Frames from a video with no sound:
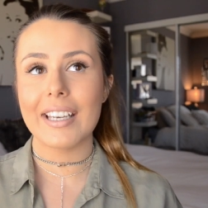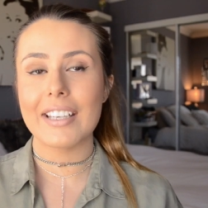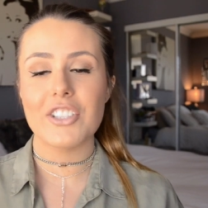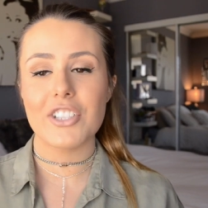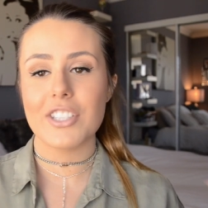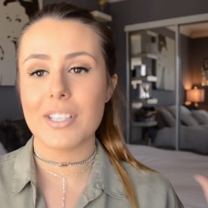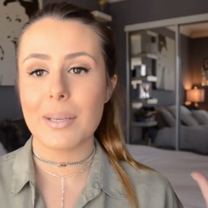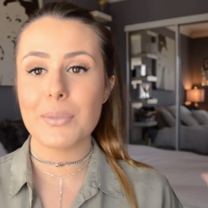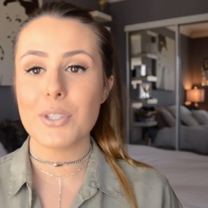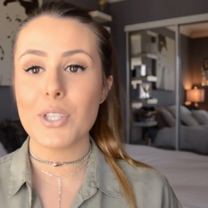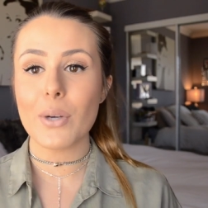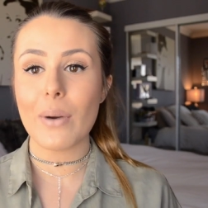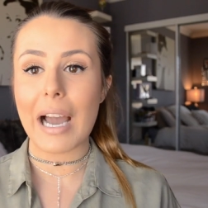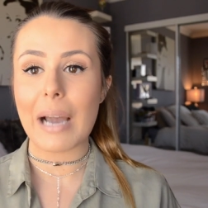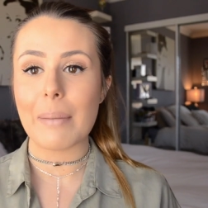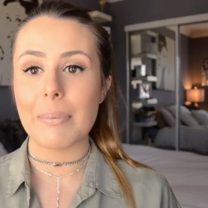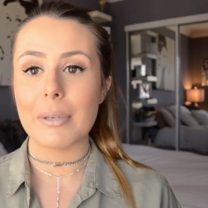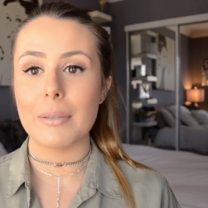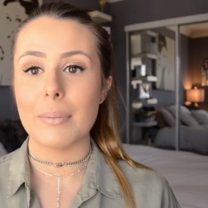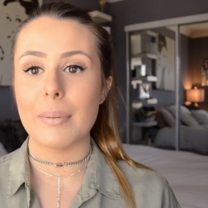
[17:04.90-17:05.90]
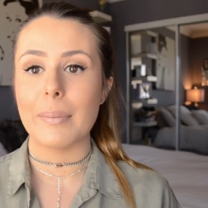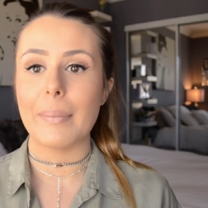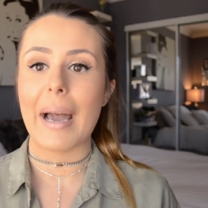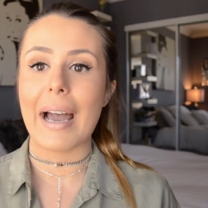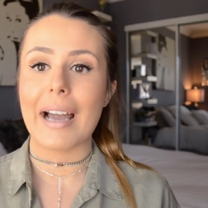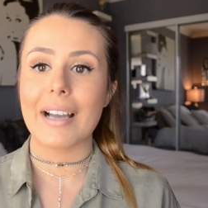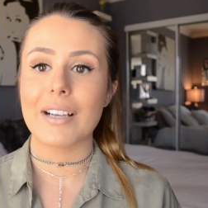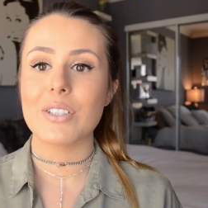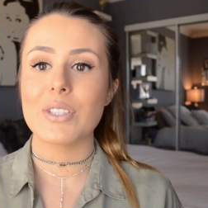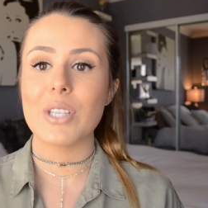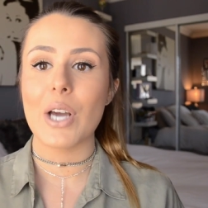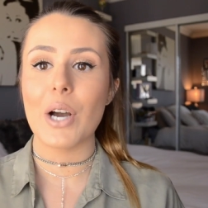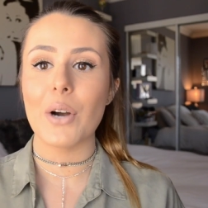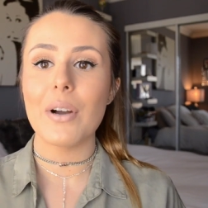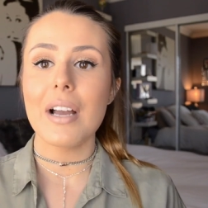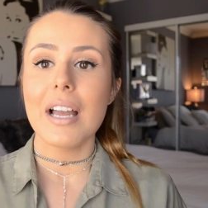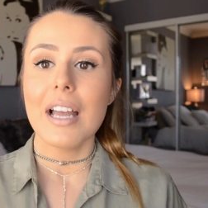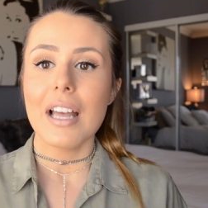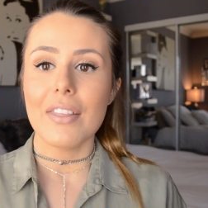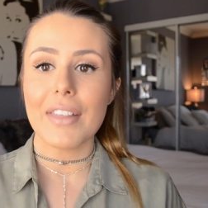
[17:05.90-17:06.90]
and just I'm so happy to be back.
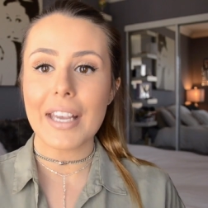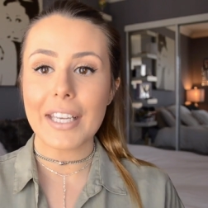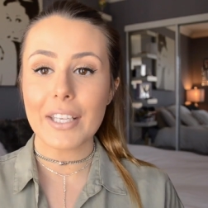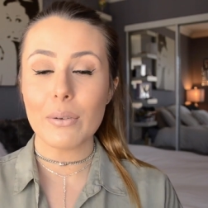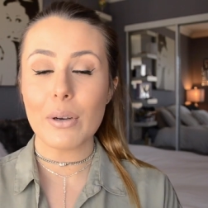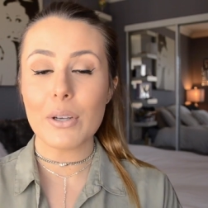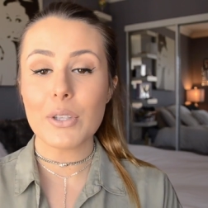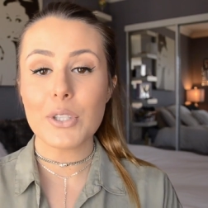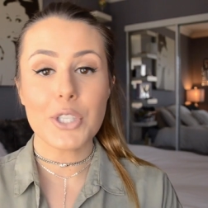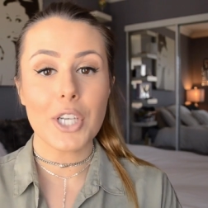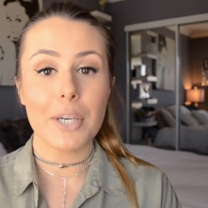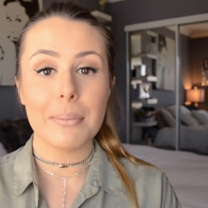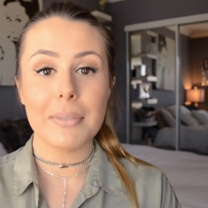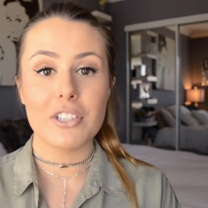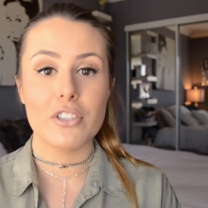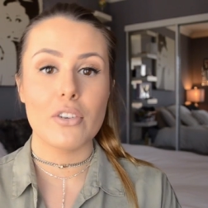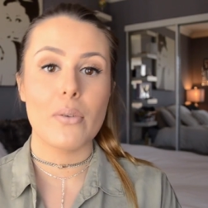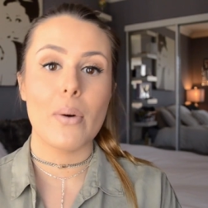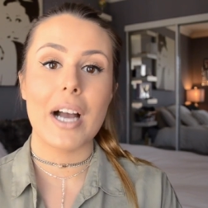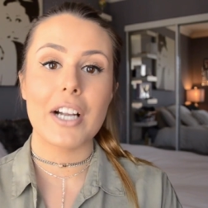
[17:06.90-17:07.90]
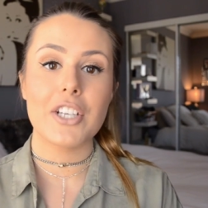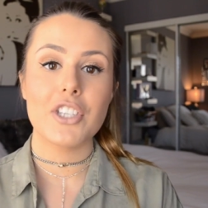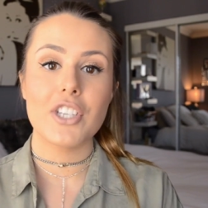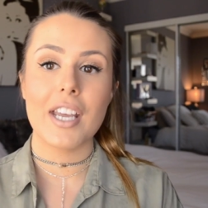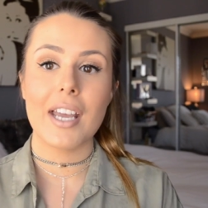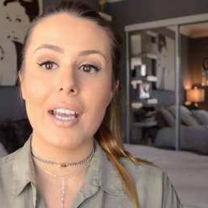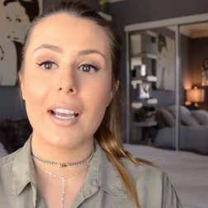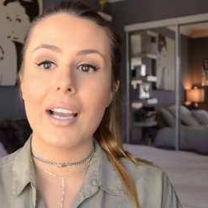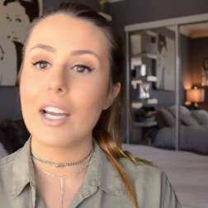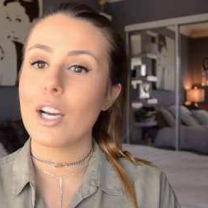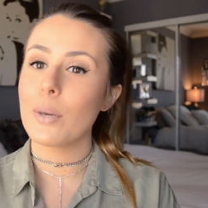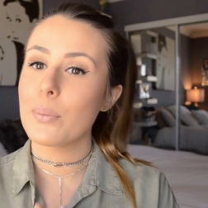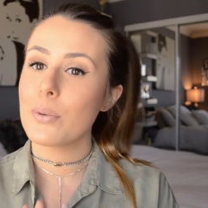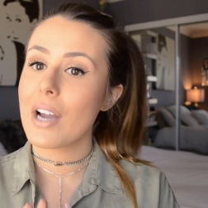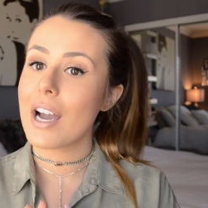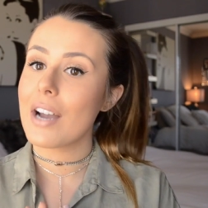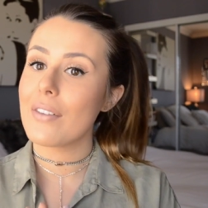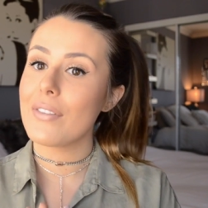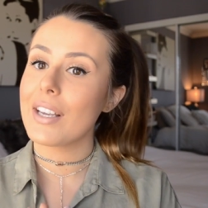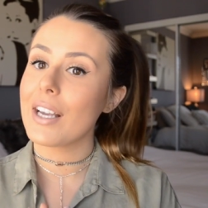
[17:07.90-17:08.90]
So thank you all so much for watching. I hope you're
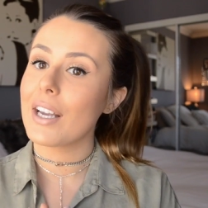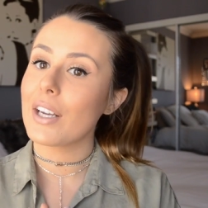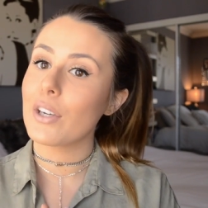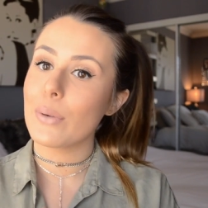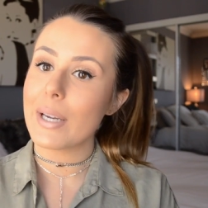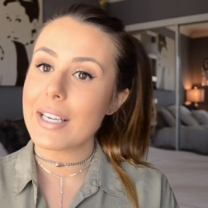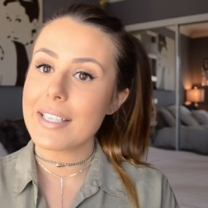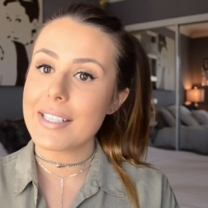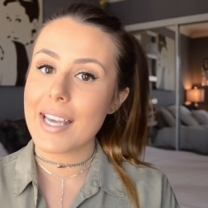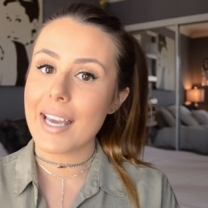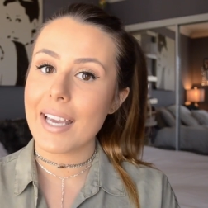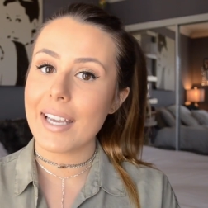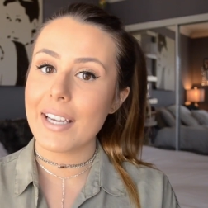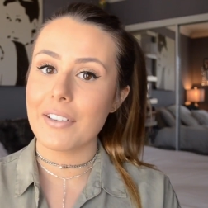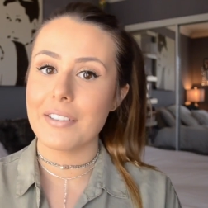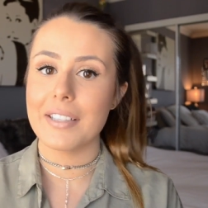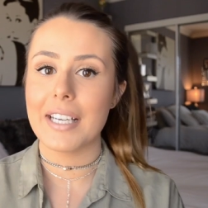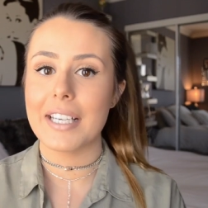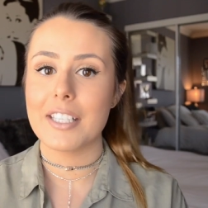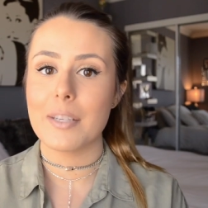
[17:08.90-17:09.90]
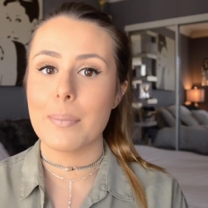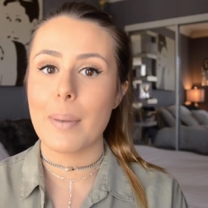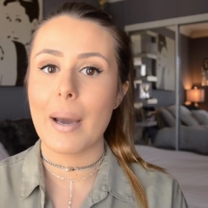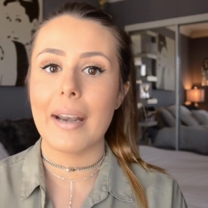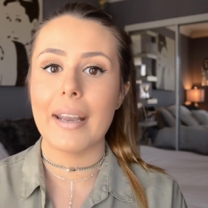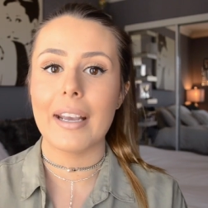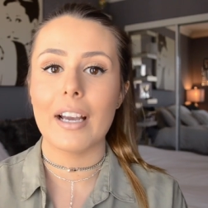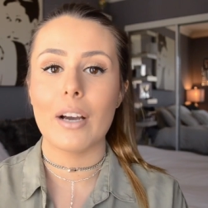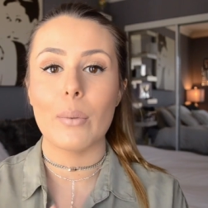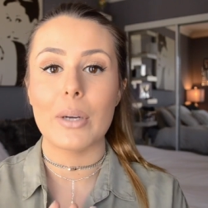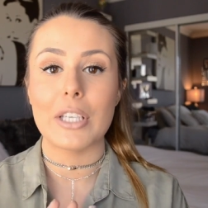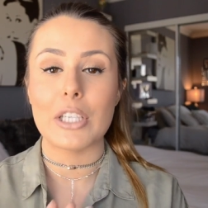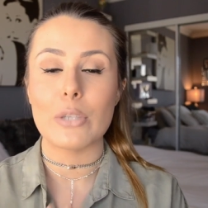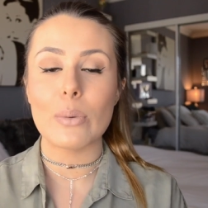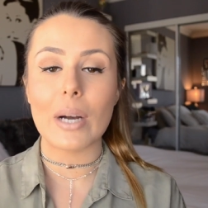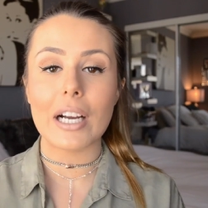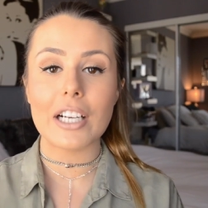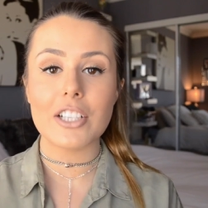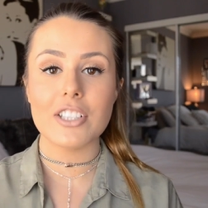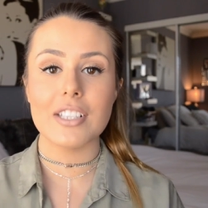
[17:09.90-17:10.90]
having a great day or night depending on when you
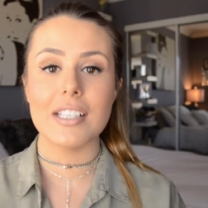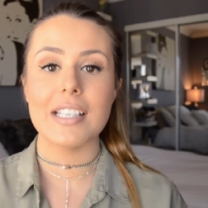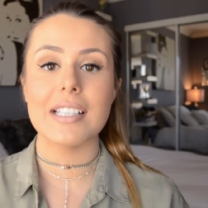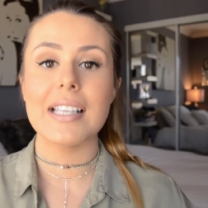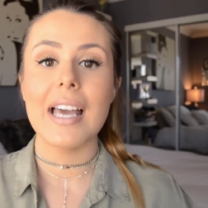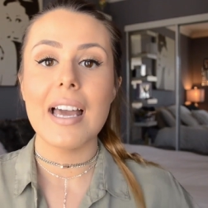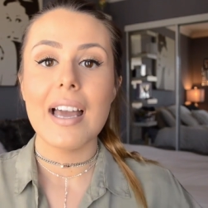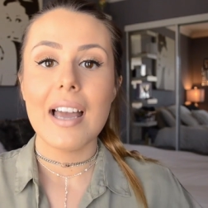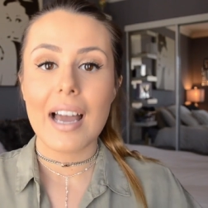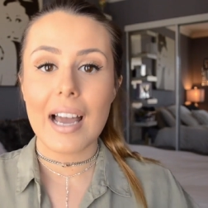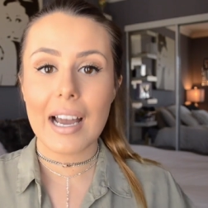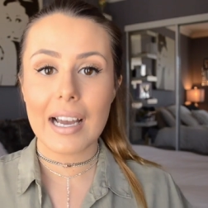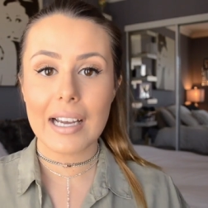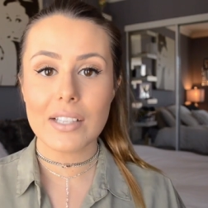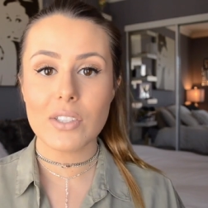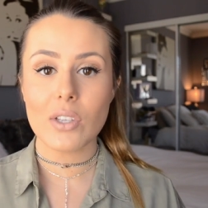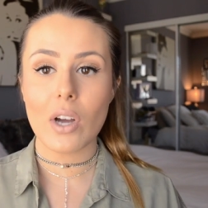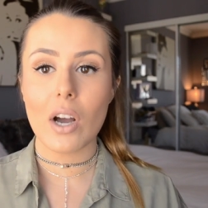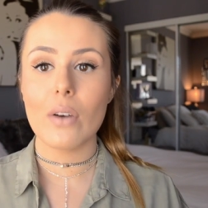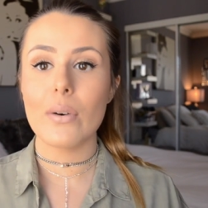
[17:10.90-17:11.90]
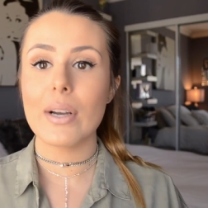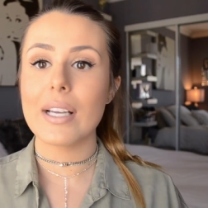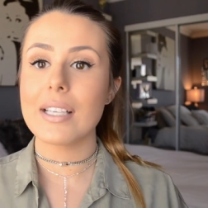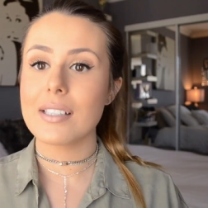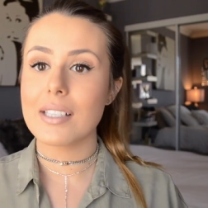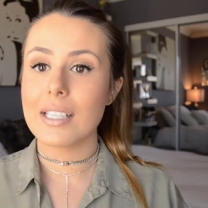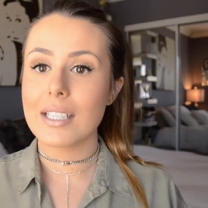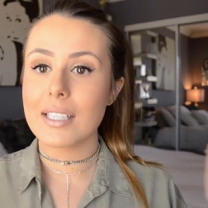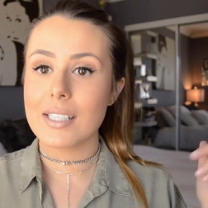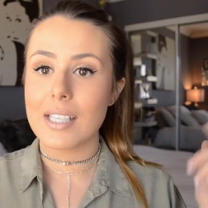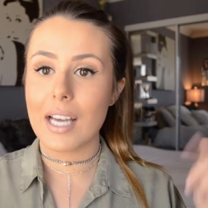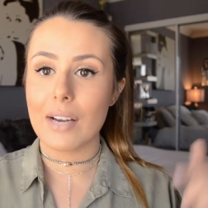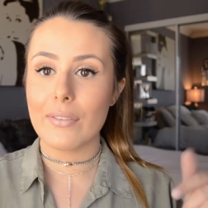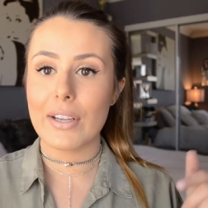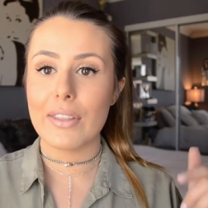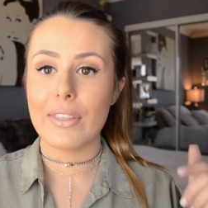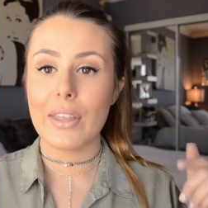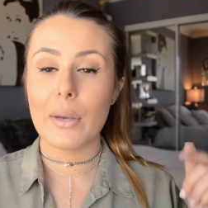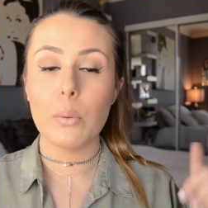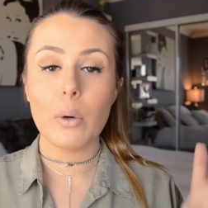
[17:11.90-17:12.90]
watch this. As always, links to
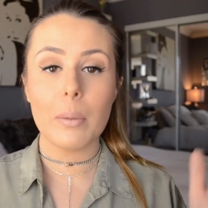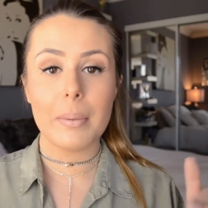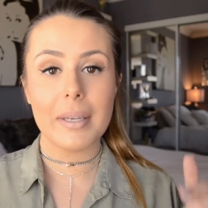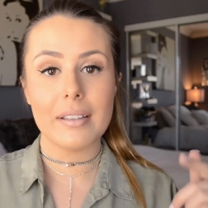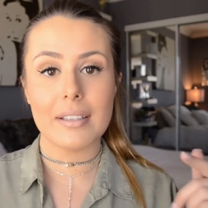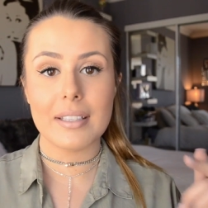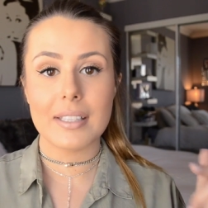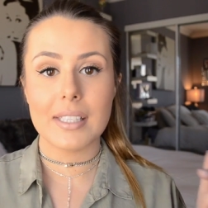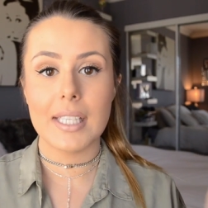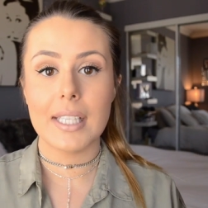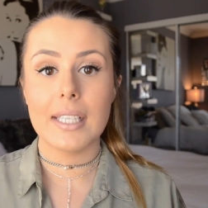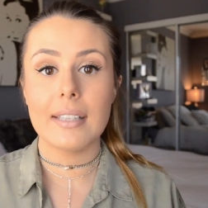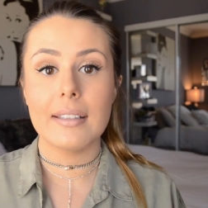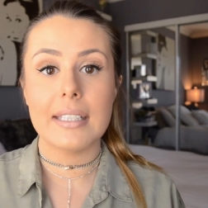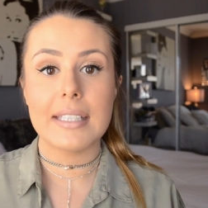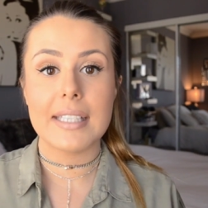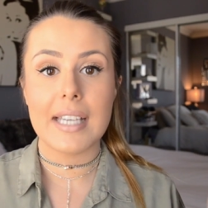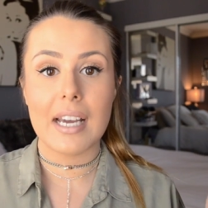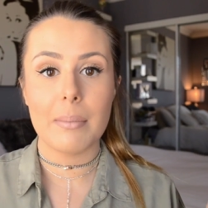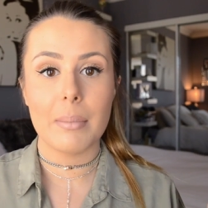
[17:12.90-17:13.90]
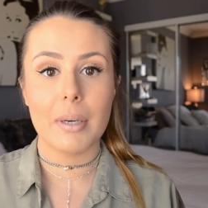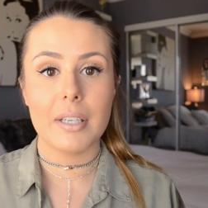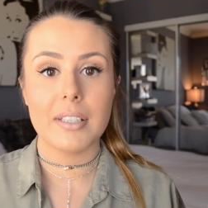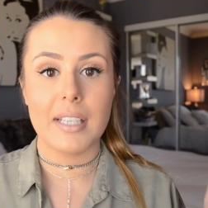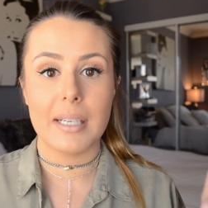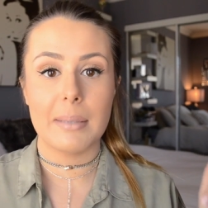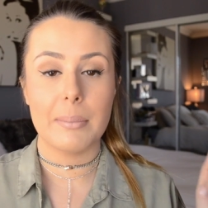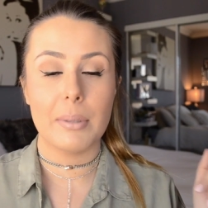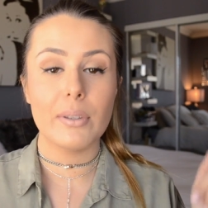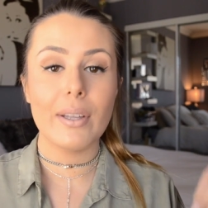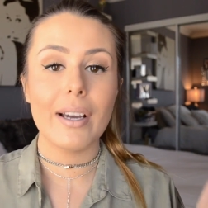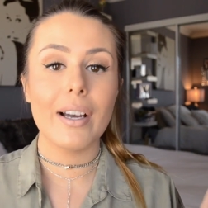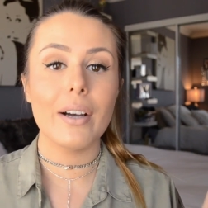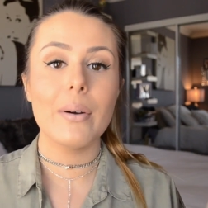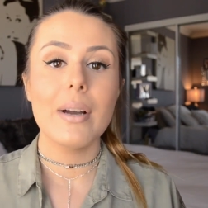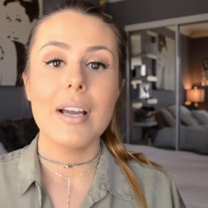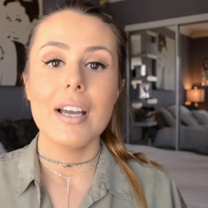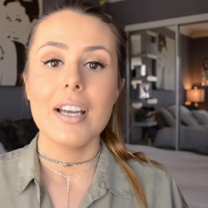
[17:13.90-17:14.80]
everything will be listed in the down bar down below.